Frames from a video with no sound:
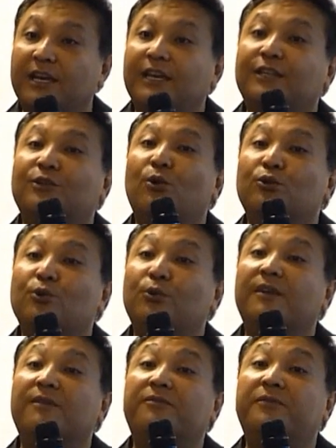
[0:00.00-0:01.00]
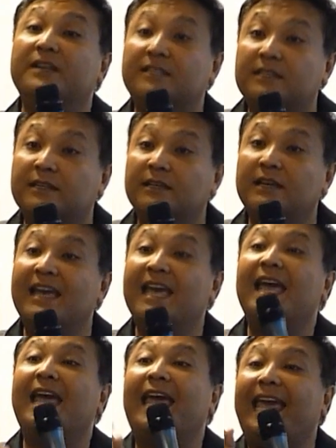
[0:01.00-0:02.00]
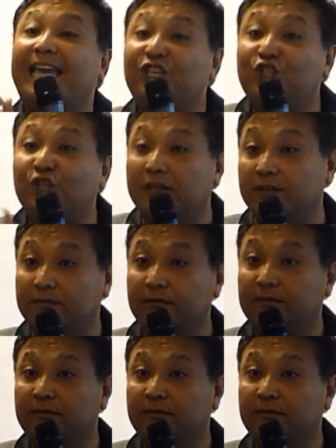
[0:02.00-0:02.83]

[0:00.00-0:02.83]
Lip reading: he's also the first Asian